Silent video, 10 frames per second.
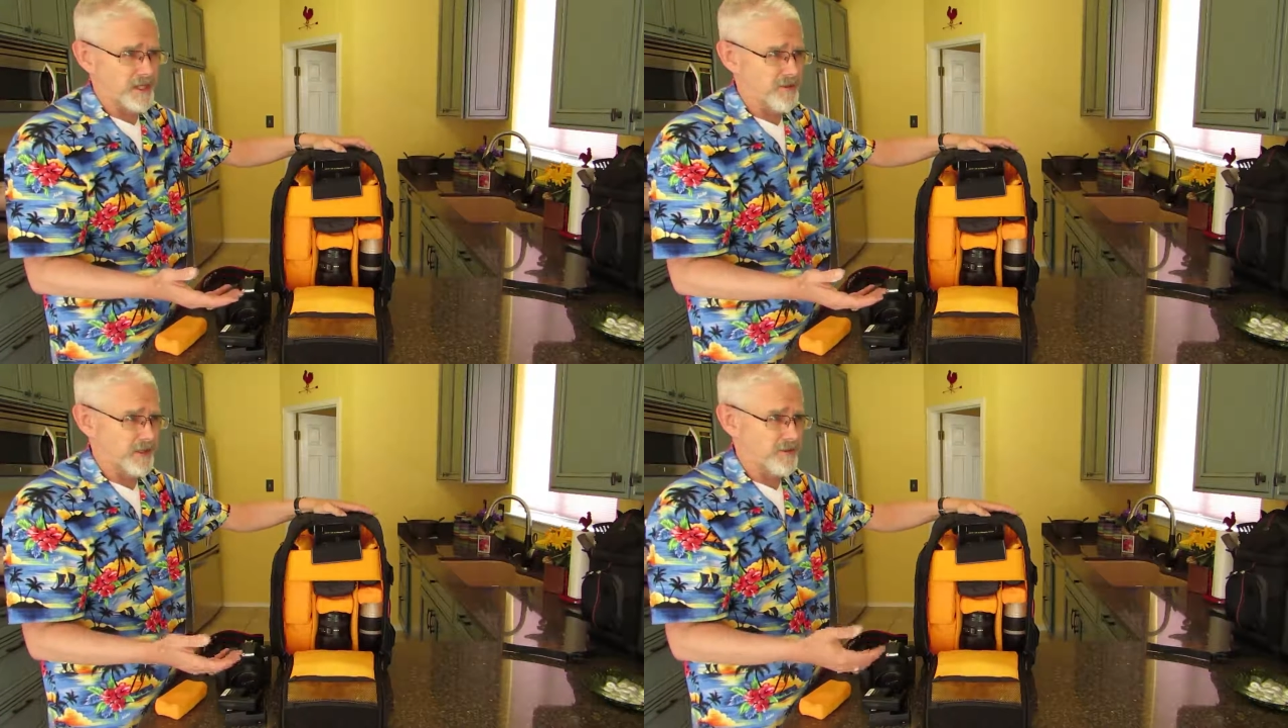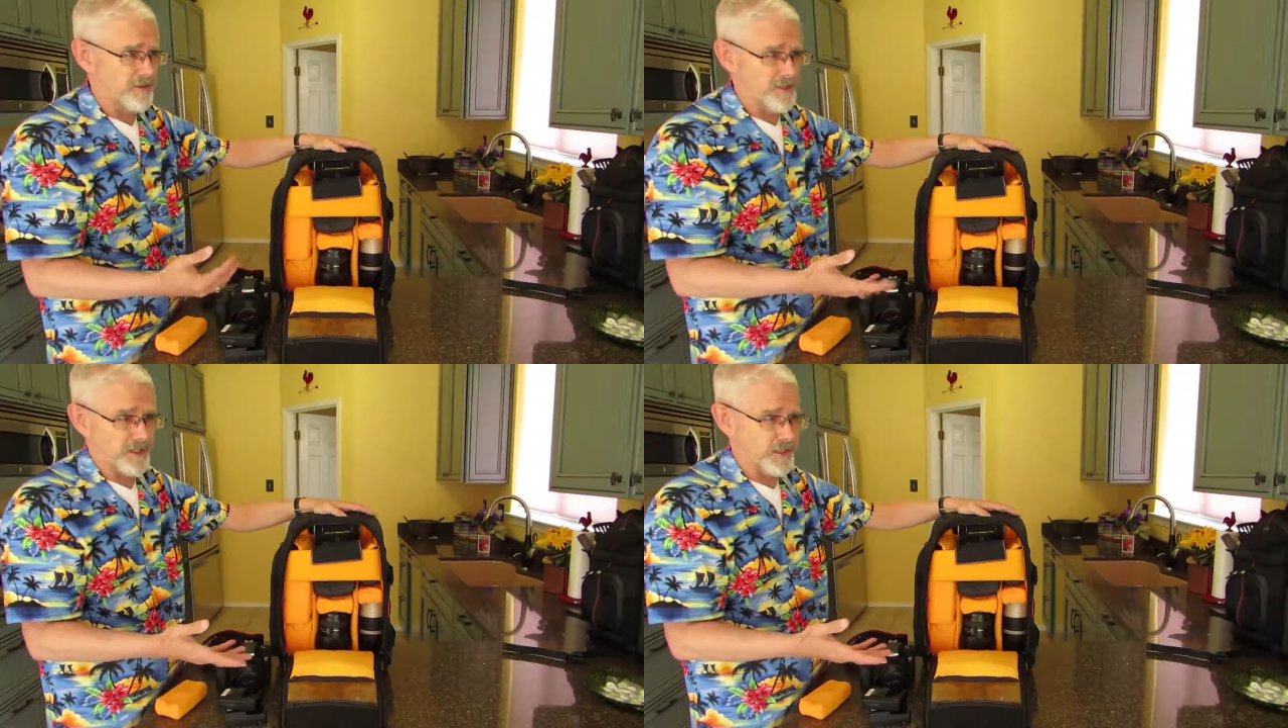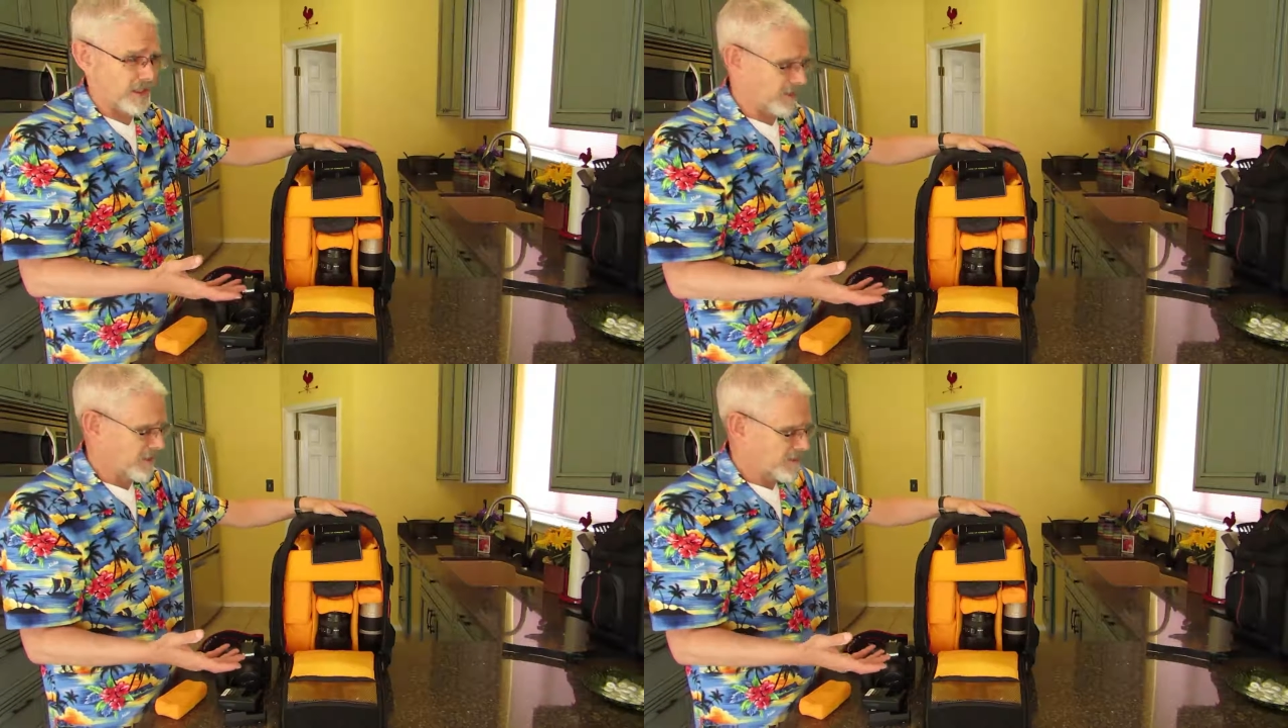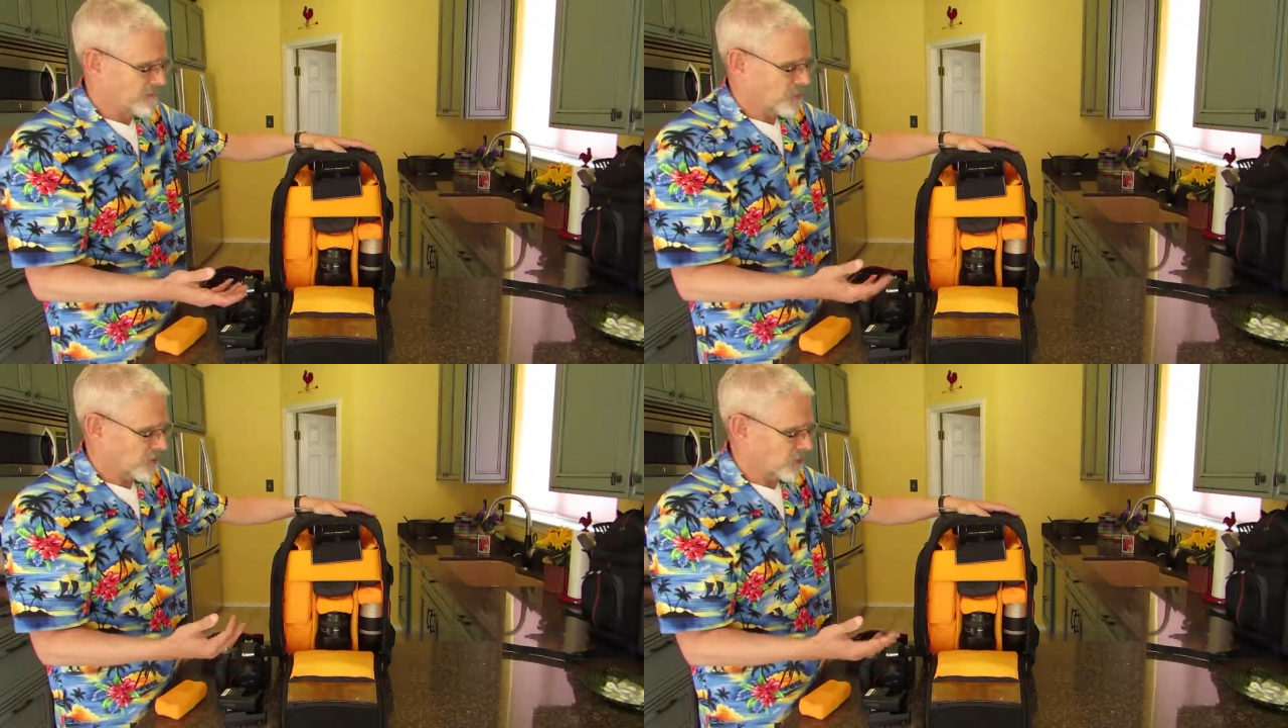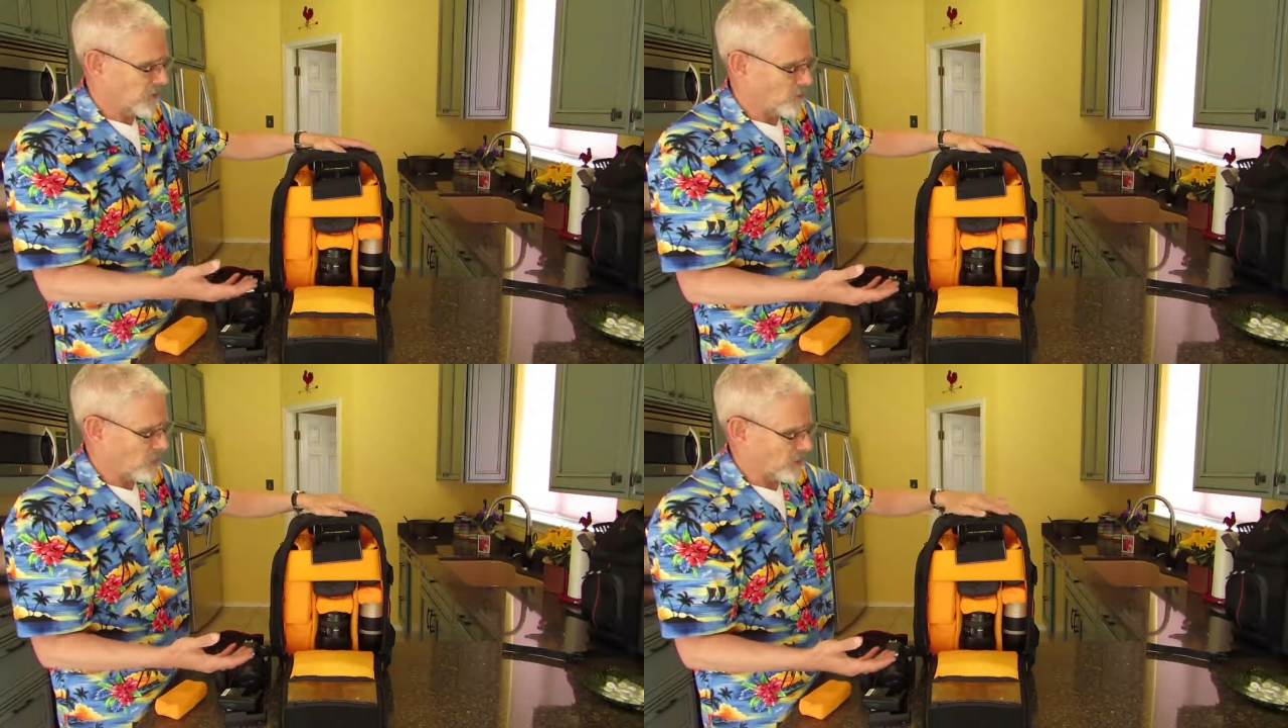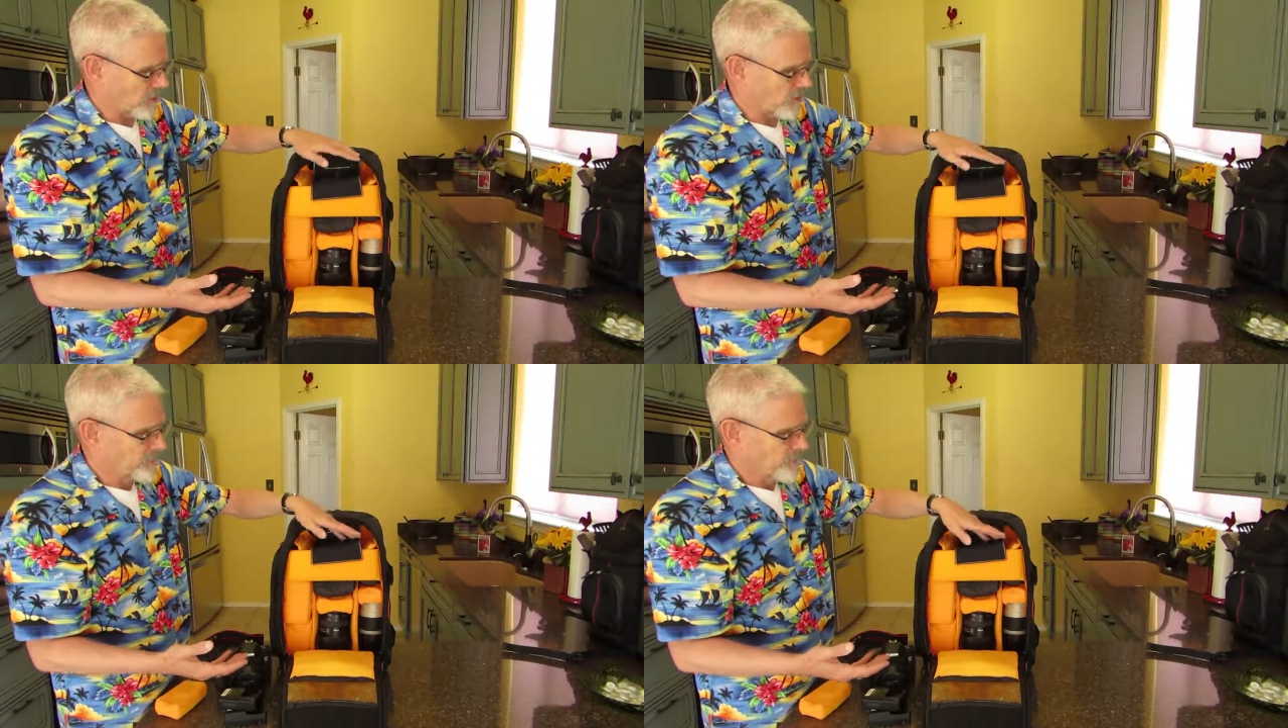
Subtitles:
I think the Think Tank Streetwalker